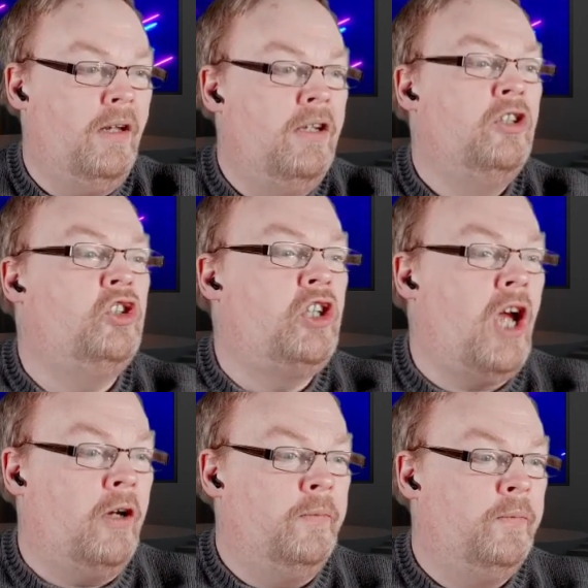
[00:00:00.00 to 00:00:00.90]

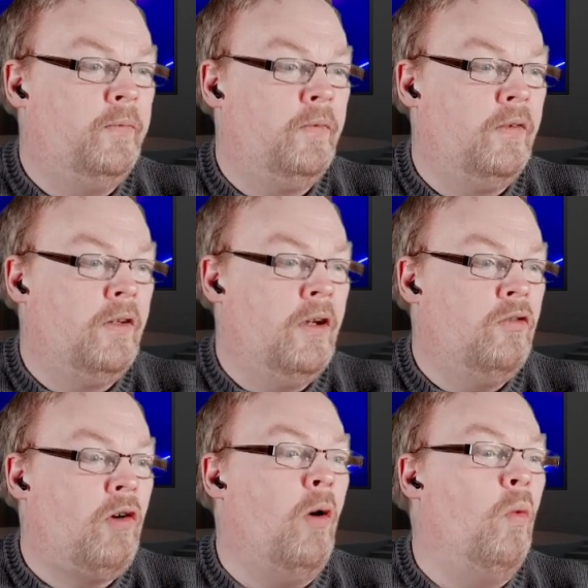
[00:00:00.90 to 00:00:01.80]
So,
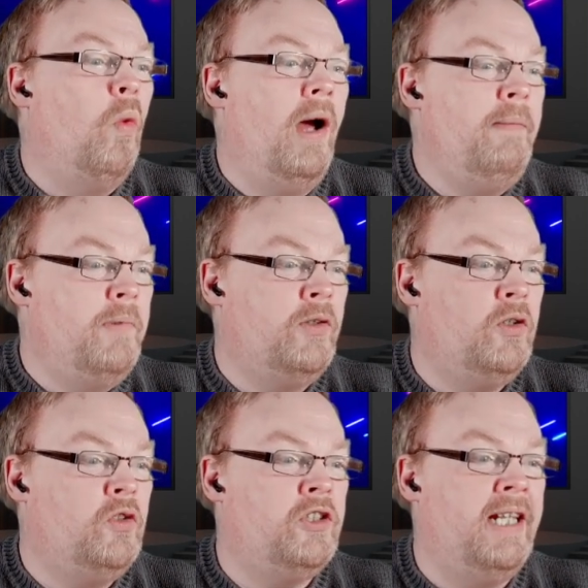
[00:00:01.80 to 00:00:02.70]
right, wine
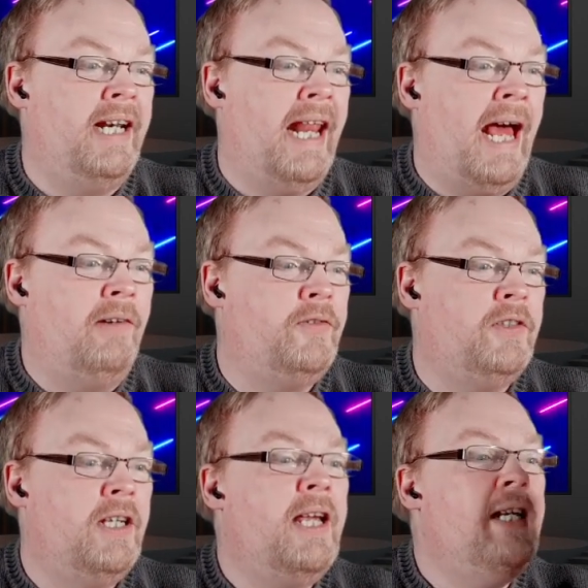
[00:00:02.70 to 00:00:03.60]
bottles to the left,
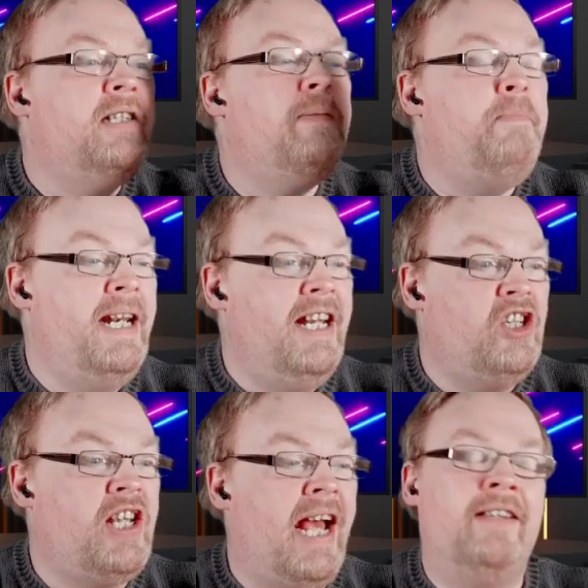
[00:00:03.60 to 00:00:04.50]
spinach
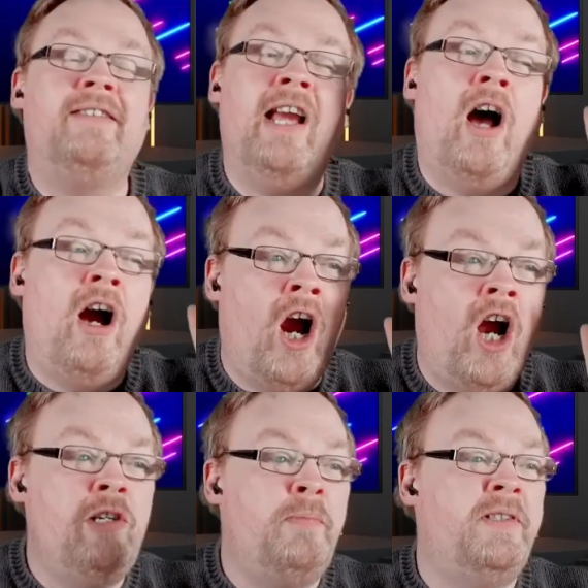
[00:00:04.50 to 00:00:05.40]
cans. They are
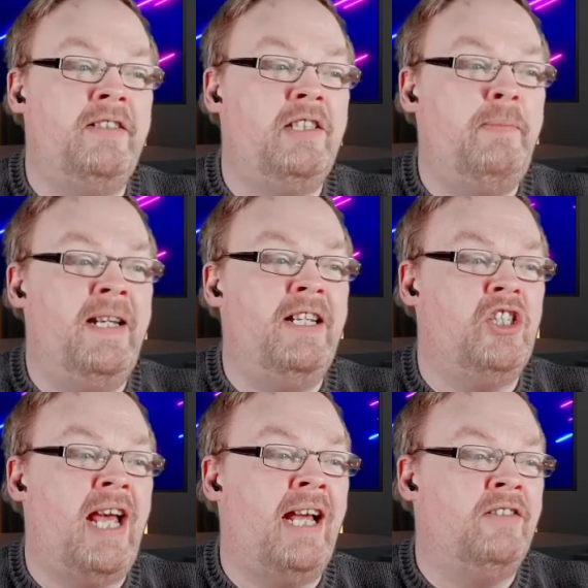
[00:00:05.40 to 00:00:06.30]
100% spinach
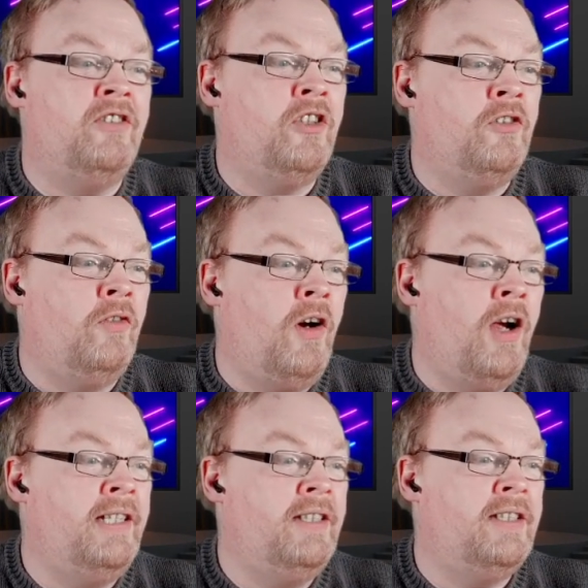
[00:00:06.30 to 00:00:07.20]
cans to the
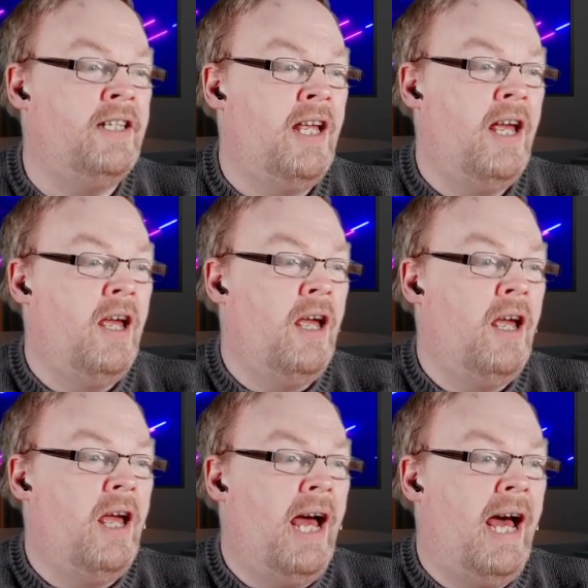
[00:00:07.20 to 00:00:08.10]
right,
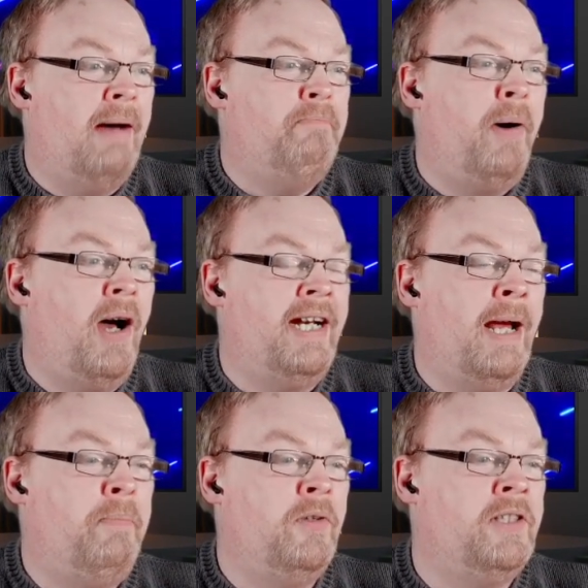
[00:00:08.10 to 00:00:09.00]
and
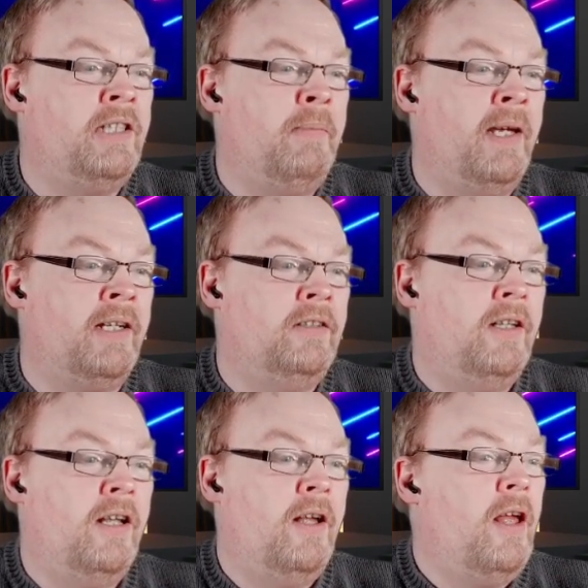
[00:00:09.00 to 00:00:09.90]
pineapples in the middle.
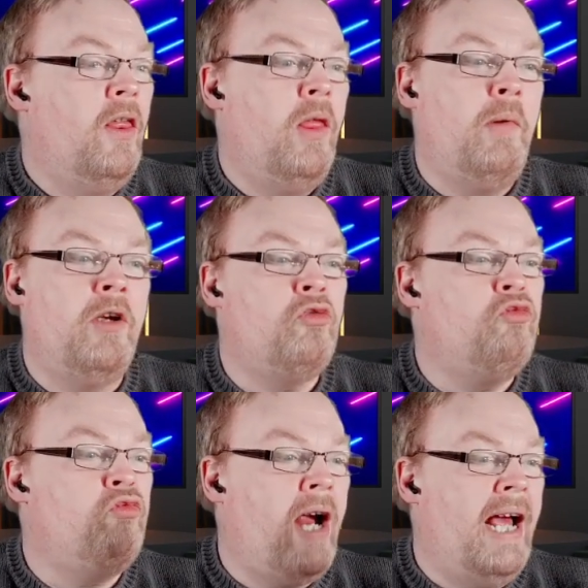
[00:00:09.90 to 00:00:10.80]
The most
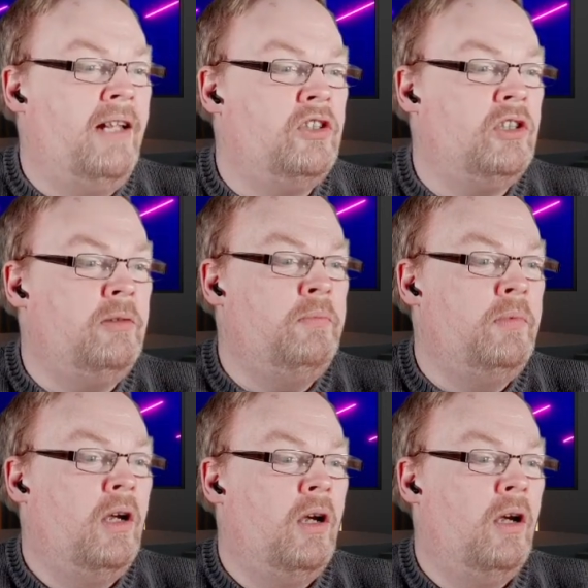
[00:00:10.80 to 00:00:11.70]
random
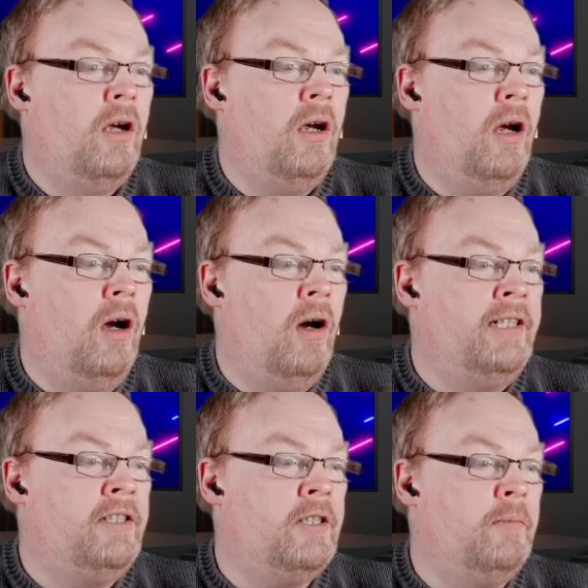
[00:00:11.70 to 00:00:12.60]

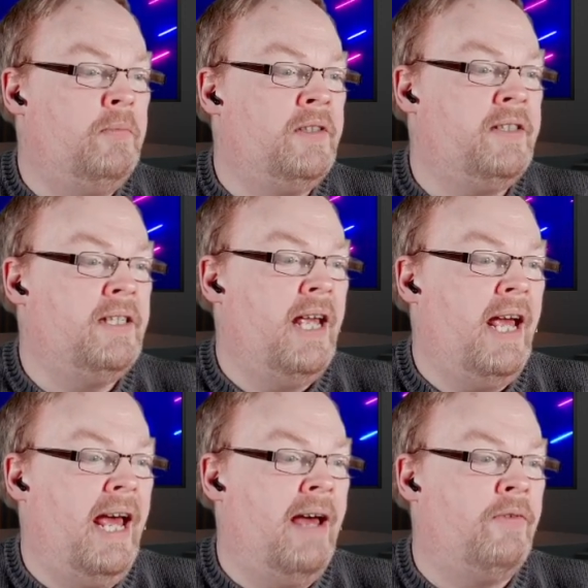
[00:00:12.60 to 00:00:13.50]
items
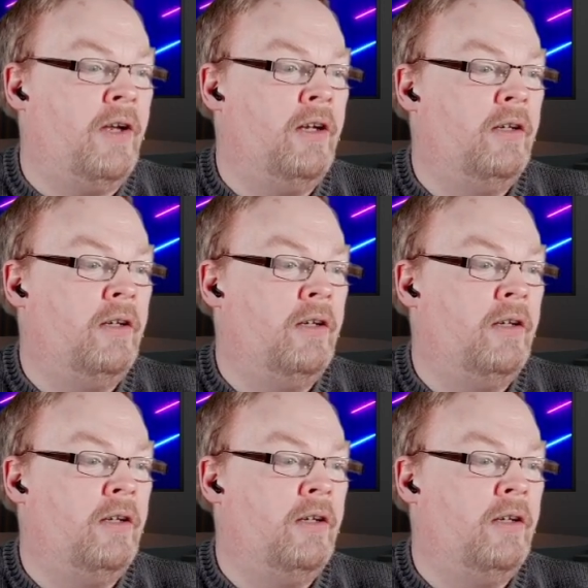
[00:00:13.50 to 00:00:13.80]
ever.